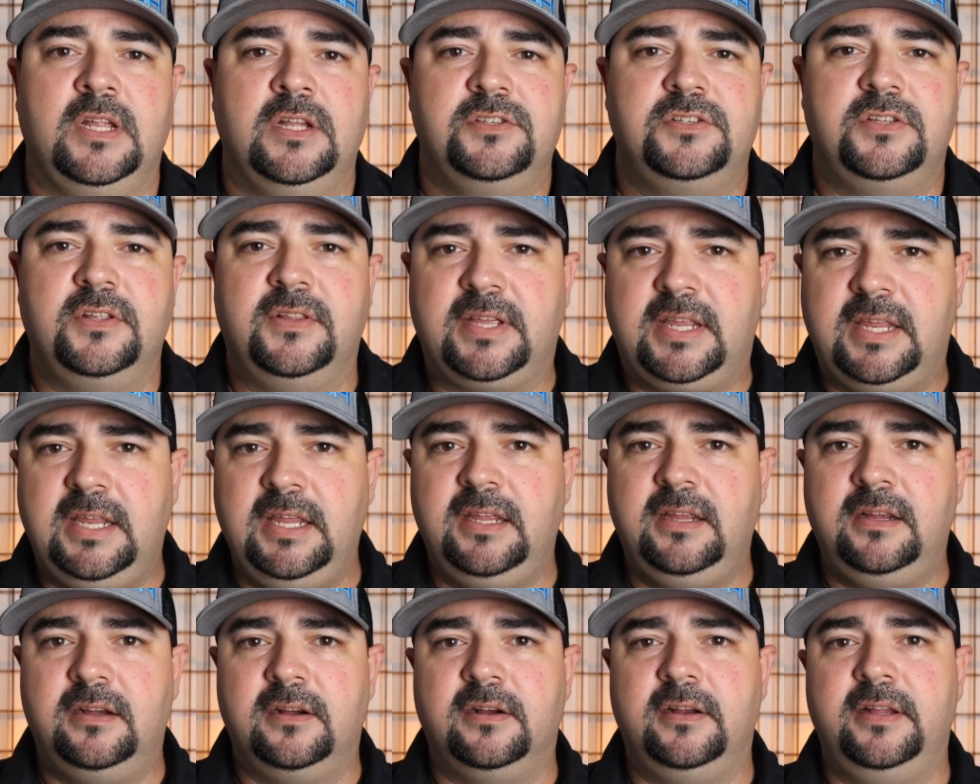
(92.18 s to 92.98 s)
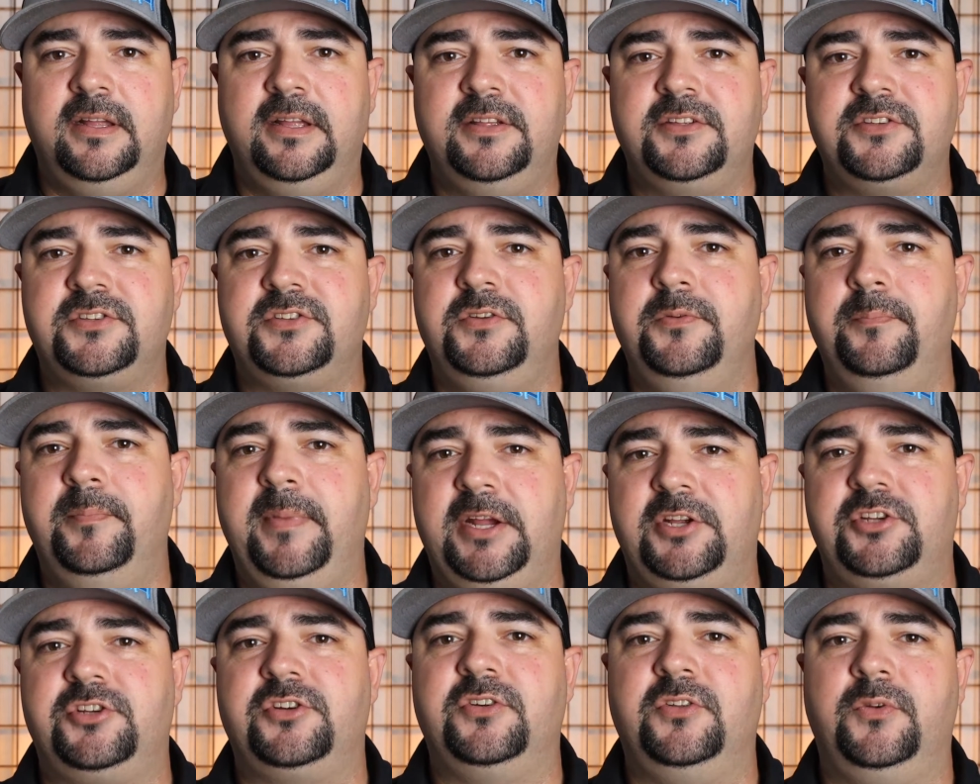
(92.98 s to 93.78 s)
So the key here is to
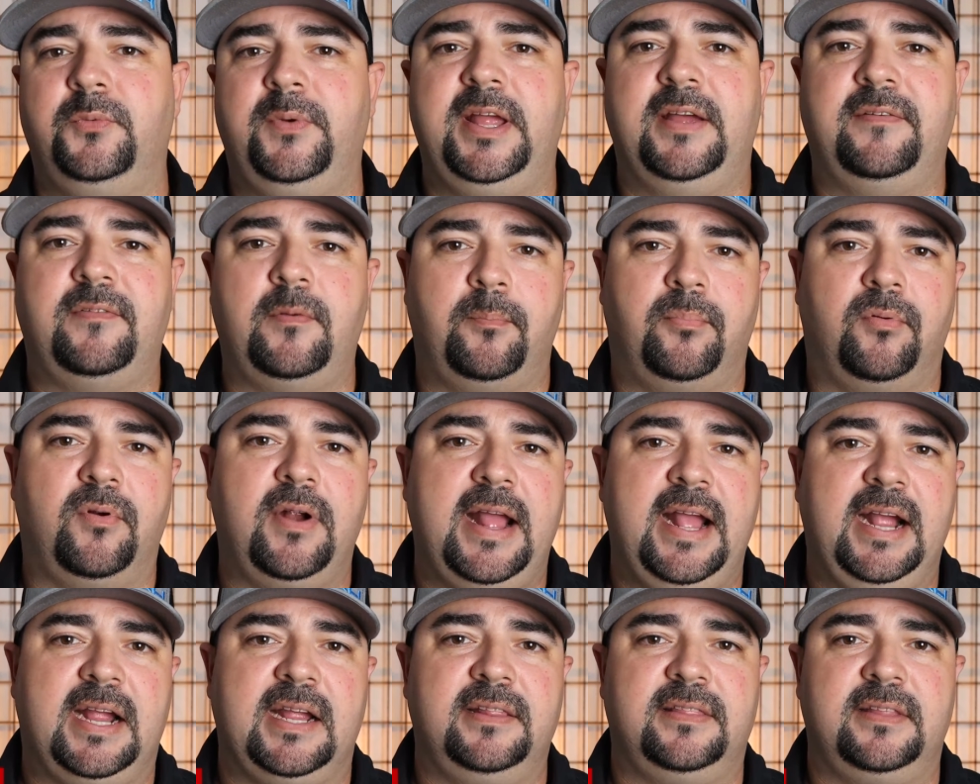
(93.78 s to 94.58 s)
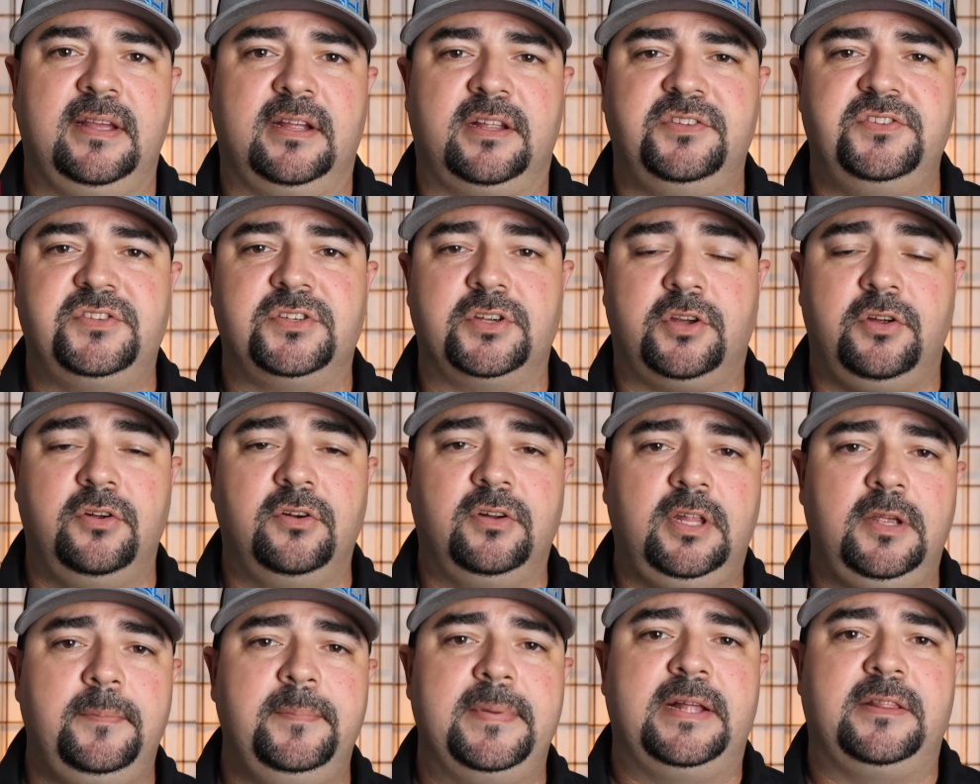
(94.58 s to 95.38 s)
make sure that we have a bracket that can
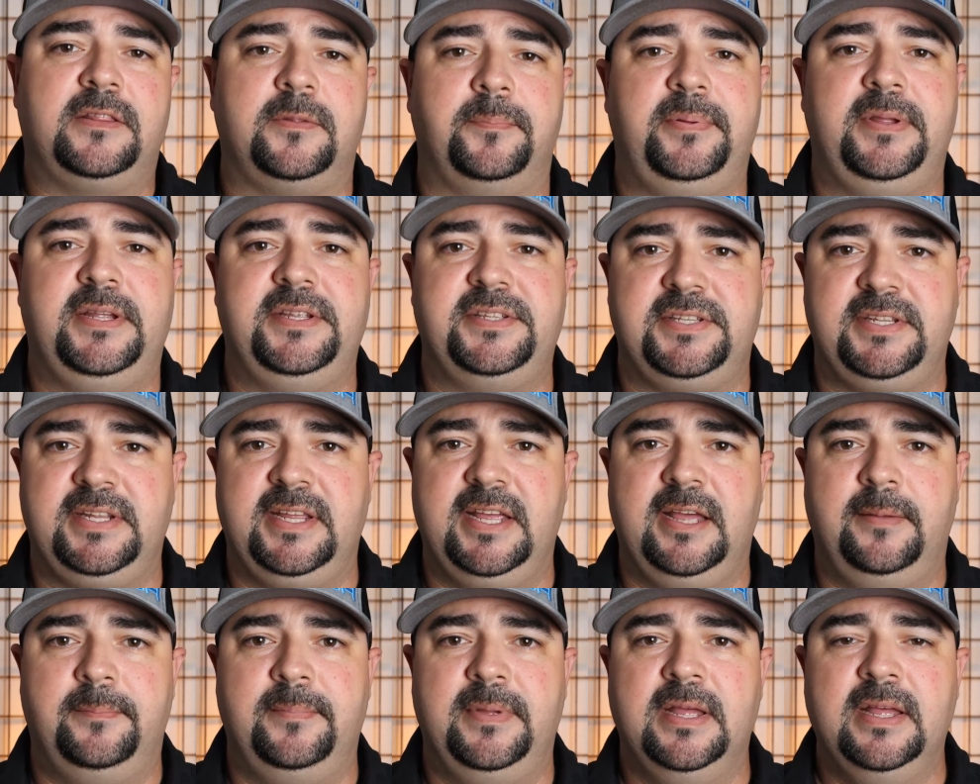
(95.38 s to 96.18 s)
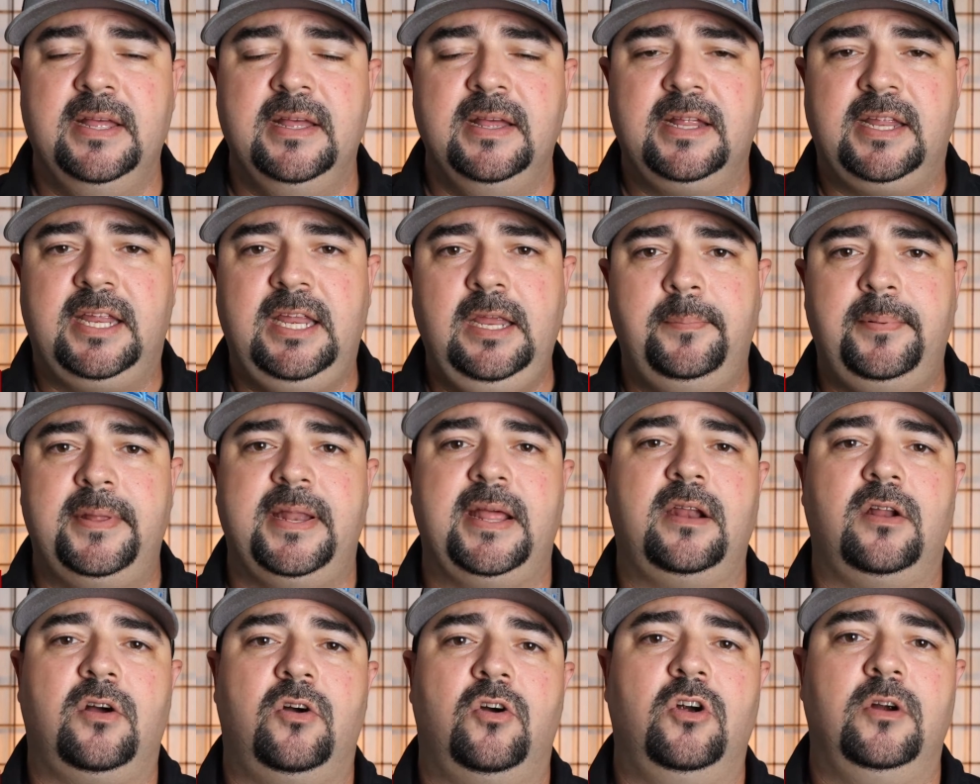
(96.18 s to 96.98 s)
securely mount the PCM, keep it
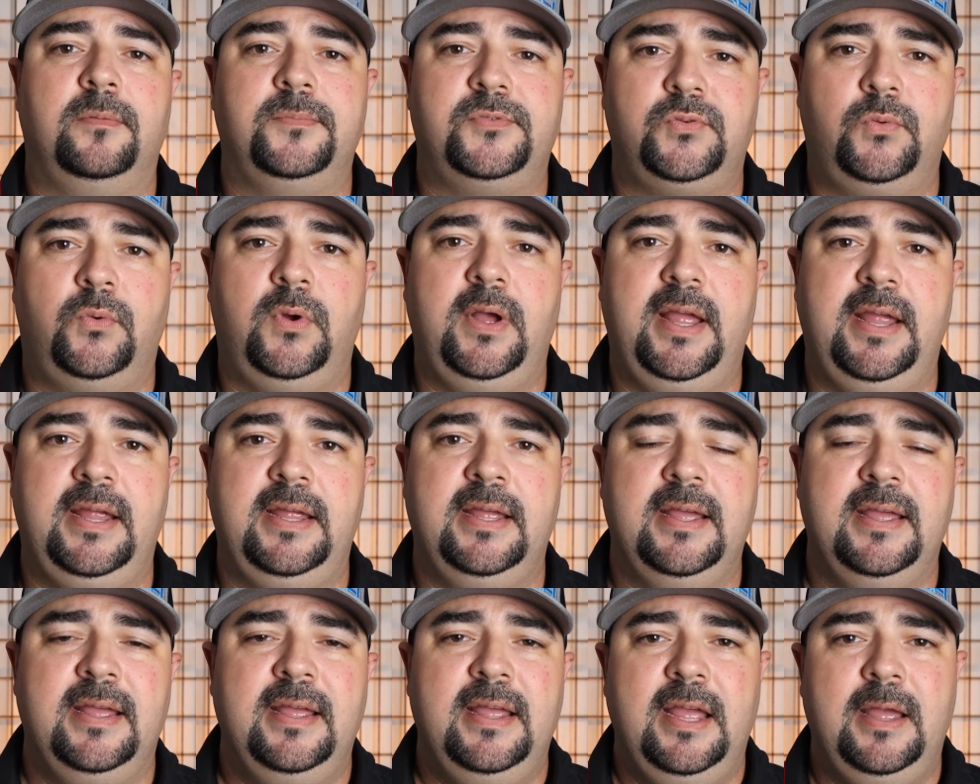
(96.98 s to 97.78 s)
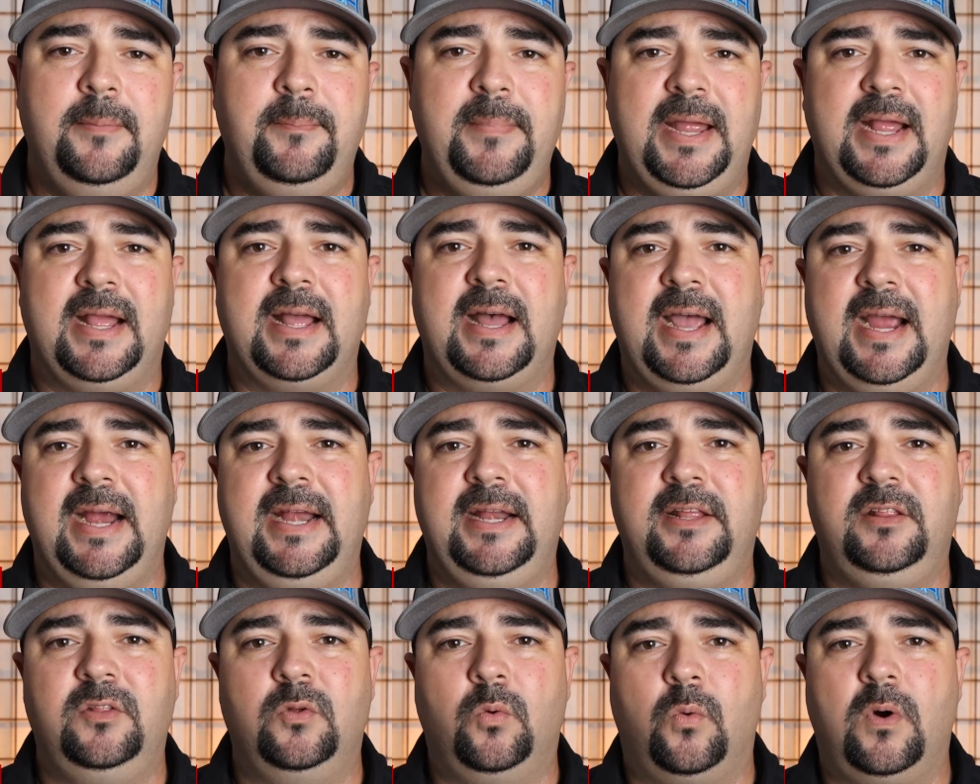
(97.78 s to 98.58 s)
out of harm's way, and make
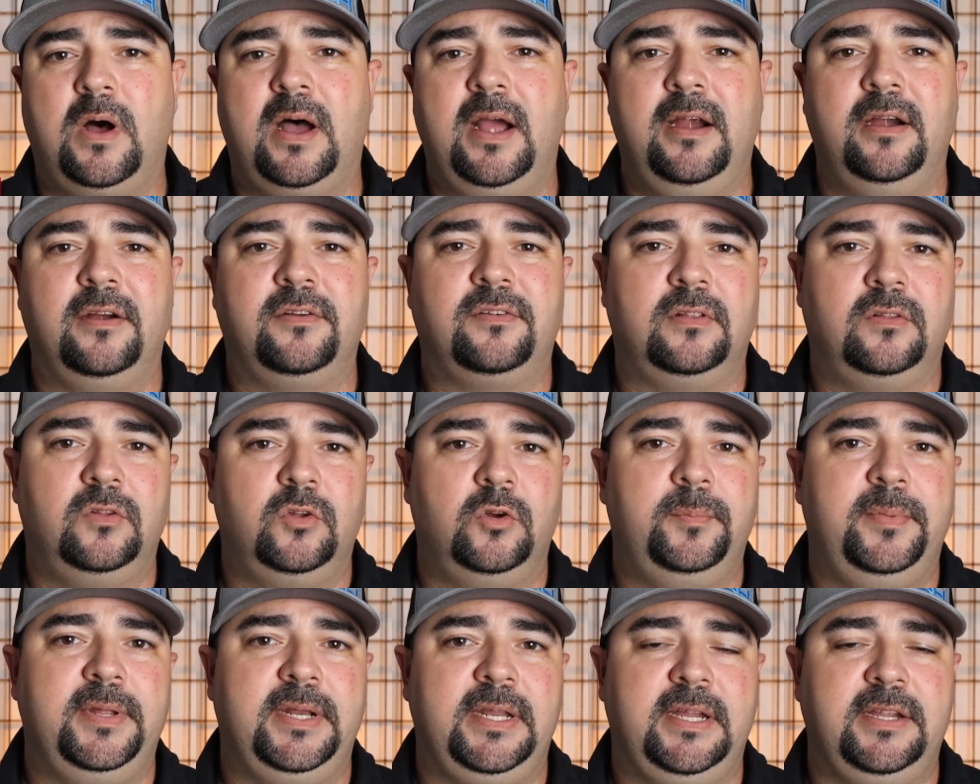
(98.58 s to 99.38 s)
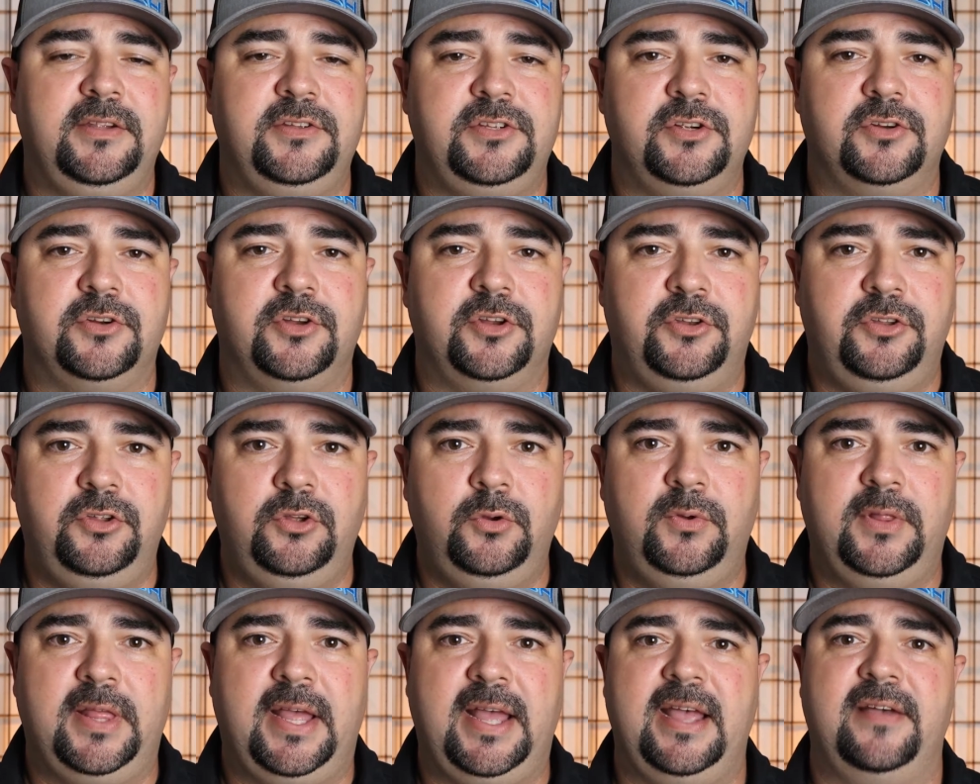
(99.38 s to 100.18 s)
hiding the wires a little bit easier to
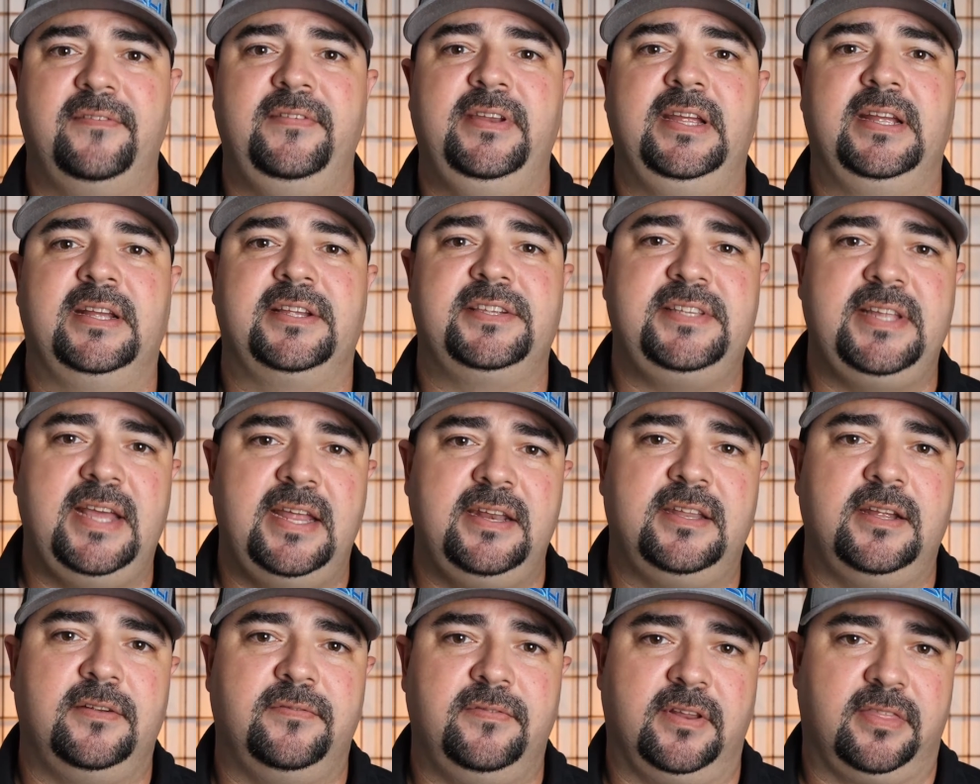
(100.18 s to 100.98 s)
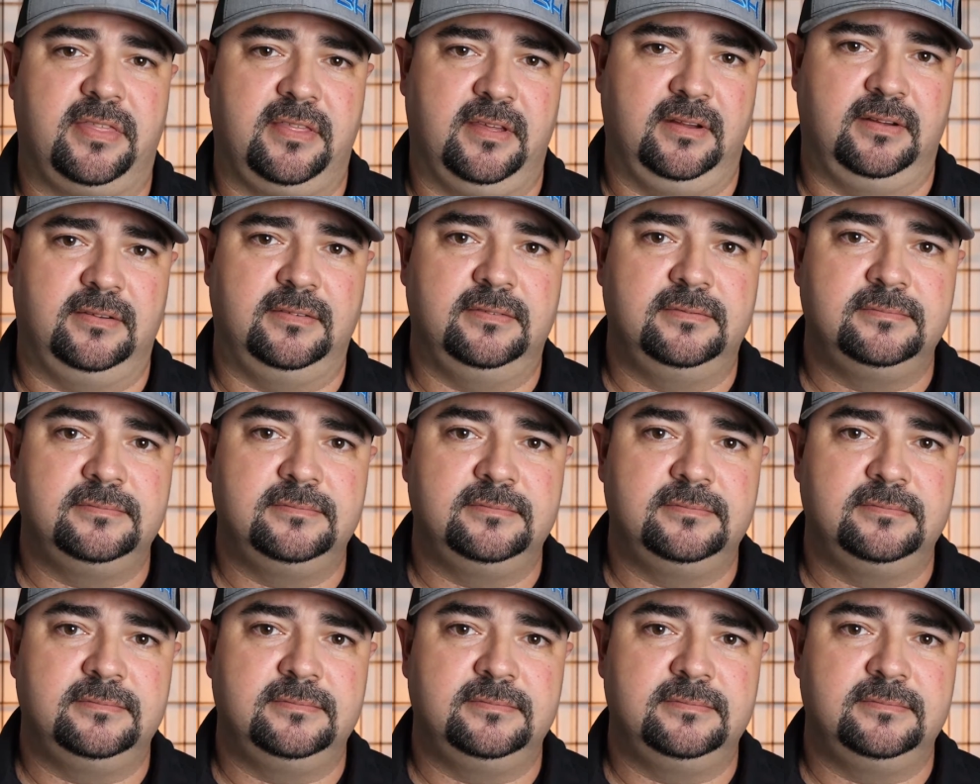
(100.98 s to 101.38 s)
do without having to extend everything.